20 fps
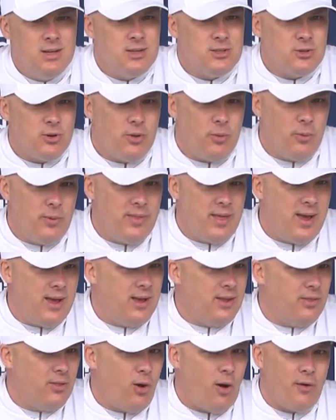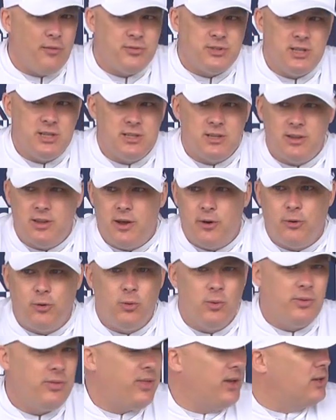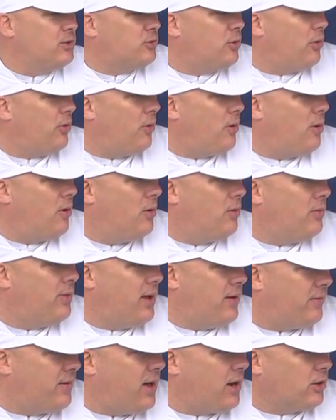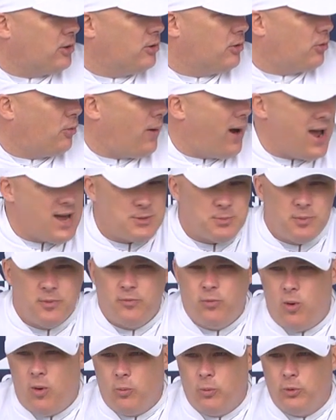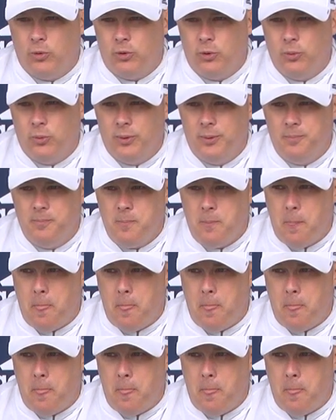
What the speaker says: so that when they hit the off season, they're doing things on their own. They've got a good grasp of what we're doing.